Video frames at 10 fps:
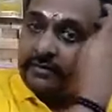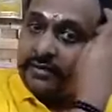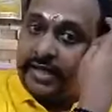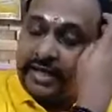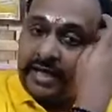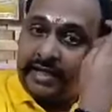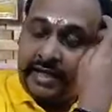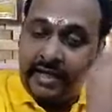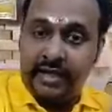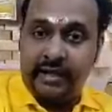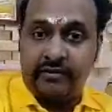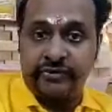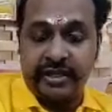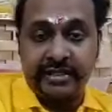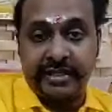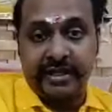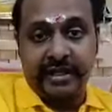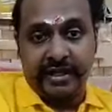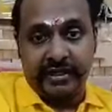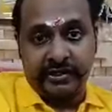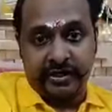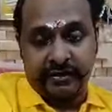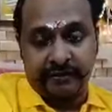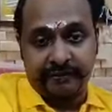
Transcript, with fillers: they can take care of sensory integration.